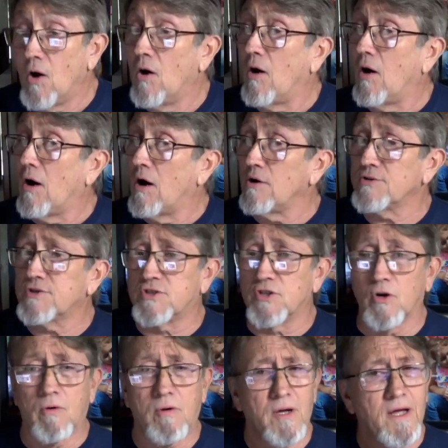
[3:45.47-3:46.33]

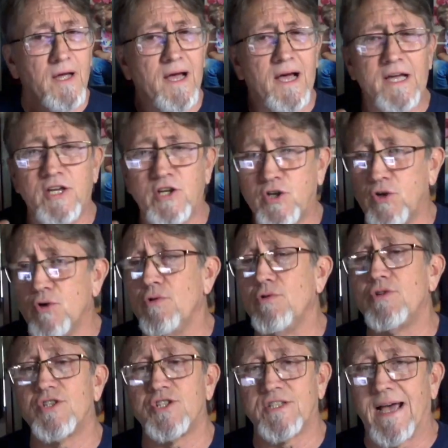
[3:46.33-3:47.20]
Also, a
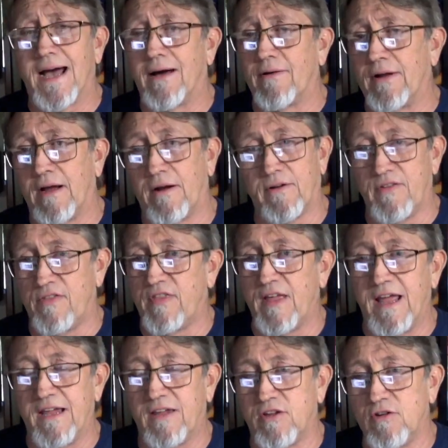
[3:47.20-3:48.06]
huge shout out and
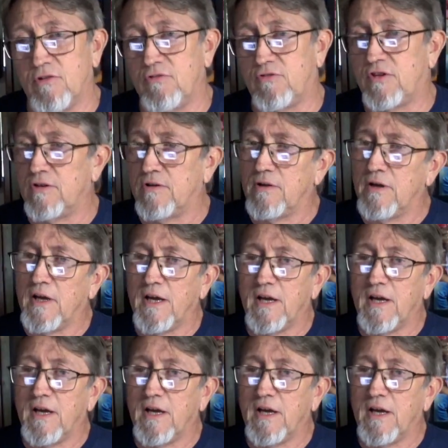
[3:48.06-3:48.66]
thank you to